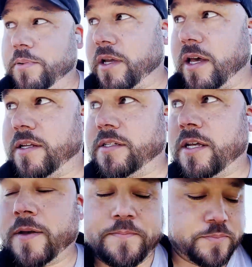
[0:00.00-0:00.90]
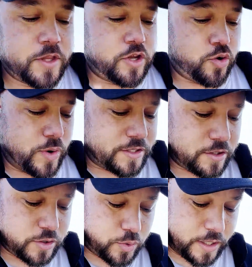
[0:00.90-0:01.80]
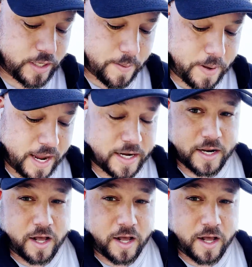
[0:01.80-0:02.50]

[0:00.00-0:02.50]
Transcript: because your renters will end up paying it